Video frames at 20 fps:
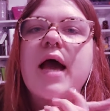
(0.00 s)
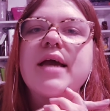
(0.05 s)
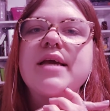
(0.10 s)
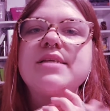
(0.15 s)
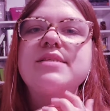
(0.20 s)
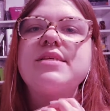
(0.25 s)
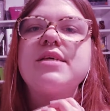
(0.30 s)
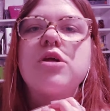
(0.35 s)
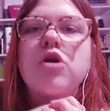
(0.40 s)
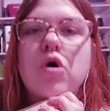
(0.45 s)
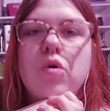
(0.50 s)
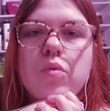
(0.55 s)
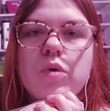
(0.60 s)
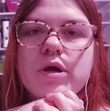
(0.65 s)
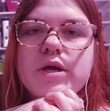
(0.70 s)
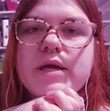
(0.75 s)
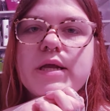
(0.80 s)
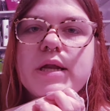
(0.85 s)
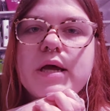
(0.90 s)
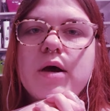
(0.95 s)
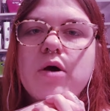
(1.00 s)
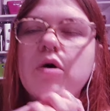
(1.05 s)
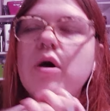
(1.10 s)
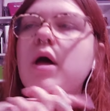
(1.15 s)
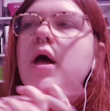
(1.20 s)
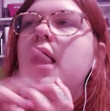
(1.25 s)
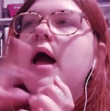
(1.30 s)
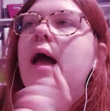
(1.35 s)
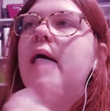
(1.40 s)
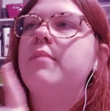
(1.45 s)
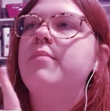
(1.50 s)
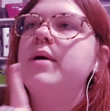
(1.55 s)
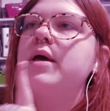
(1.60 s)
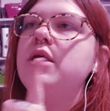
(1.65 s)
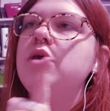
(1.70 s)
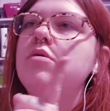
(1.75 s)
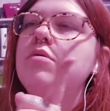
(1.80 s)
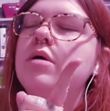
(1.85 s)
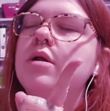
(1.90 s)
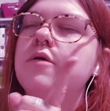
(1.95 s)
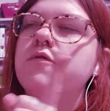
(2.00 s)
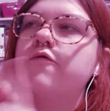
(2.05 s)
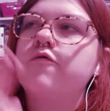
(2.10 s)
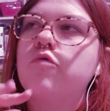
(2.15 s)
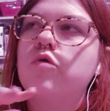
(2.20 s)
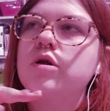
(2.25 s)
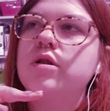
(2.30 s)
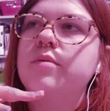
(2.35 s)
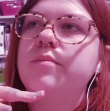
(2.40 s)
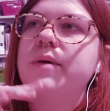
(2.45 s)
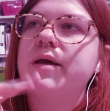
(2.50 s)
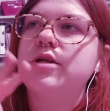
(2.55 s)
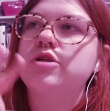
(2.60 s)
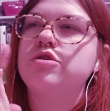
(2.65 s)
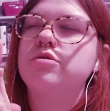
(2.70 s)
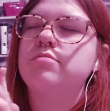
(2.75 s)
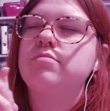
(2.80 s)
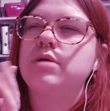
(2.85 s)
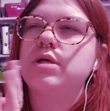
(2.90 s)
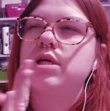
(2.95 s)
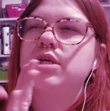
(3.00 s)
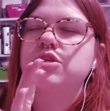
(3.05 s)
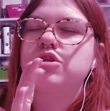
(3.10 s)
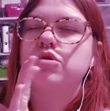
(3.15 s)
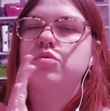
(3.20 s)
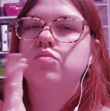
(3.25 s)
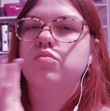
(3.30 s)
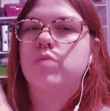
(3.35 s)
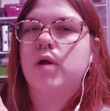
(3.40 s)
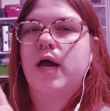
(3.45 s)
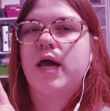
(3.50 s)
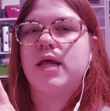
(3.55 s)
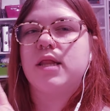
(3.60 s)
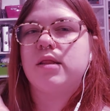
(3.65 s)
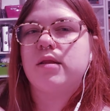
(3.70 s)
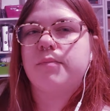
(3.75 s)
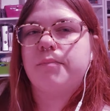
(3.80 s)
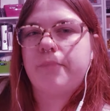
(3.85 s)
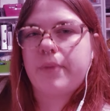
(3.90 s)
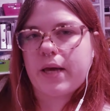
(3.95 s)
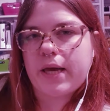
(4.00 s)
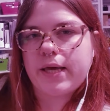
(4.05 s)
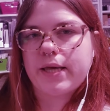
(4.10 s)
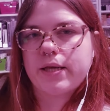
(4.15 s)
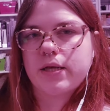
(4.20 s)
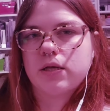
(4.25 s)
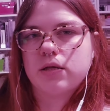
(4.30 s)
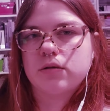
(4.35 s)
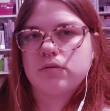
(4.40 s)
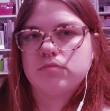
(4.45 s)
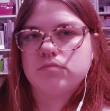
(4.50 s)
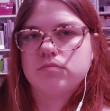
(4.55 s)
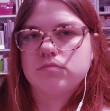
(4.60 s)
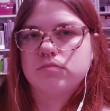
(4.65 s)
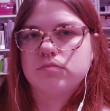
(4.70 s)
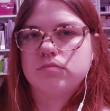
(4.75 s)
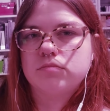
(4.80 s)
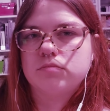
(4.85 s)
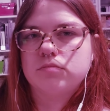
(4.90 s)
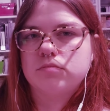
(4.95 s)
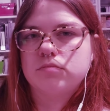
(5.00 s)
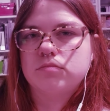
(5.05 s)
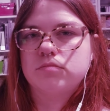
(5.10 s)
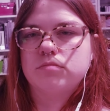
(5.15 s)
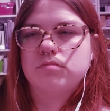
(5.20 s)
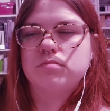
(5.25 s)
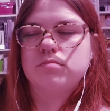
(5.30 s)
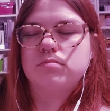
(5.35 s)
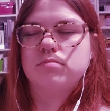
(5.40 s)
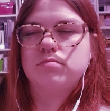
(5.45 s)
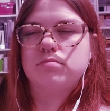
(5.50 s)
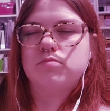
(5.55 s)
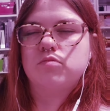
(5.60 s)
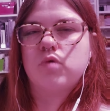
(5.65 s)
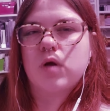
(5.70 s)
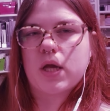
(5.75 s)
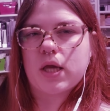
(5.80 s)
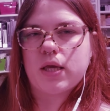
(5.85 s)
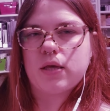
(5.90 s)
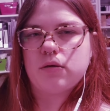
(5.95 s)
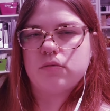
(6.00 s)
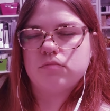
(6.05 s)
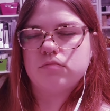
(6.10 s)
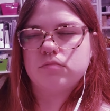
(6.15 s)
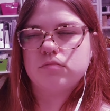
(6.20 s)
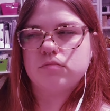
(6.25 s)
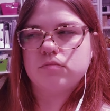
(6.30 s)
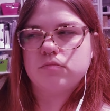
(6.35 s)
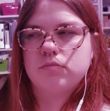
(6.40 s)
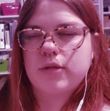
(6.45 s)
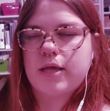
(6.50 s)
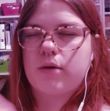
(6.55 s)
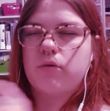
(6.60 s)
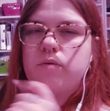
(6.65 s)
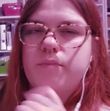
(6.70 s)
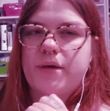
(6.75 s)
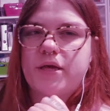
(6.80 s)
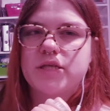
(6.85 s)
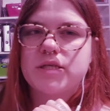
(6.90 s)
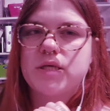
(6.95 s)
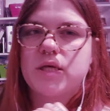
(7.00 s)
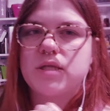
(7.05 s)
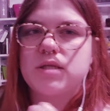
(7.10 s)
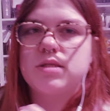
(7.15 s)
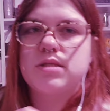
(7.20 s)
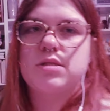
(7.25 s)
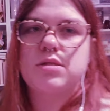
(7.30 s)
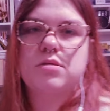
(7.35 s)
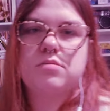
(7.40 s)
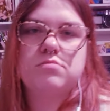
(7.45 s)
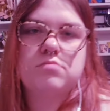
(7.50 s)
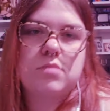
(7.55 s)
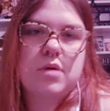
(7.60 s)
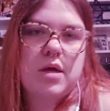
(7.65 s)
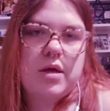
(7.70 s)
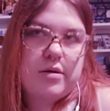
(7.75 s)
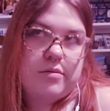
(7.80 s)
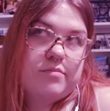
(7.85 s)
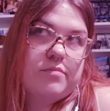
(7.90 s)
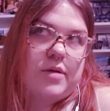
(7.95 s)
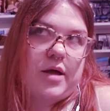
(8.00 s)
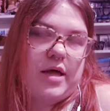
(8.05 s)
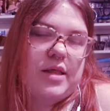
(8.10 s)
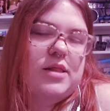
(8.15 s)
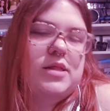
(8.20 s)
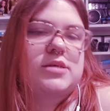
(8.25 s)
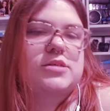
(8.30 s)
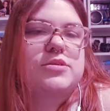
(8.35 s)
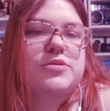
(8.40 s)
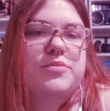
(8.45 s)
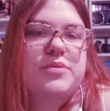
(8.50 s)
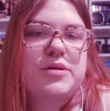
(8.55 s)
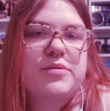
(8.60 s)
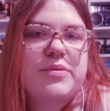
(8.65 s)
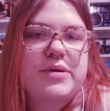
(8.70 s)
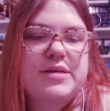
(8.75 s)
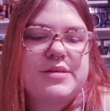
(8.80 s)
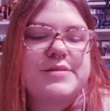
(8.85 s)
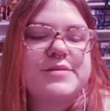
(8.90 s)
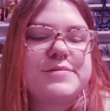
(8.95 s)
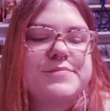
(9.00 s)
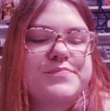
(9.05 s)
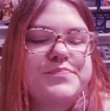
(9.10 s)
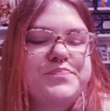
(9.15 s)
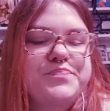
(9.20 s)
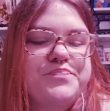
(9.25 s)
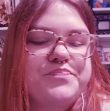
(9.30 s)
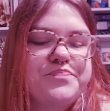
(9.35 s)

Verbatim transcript: I could see it all working out. I bet you can afford the mansion because you ride the bike, right? That would make sense. I think so anyways.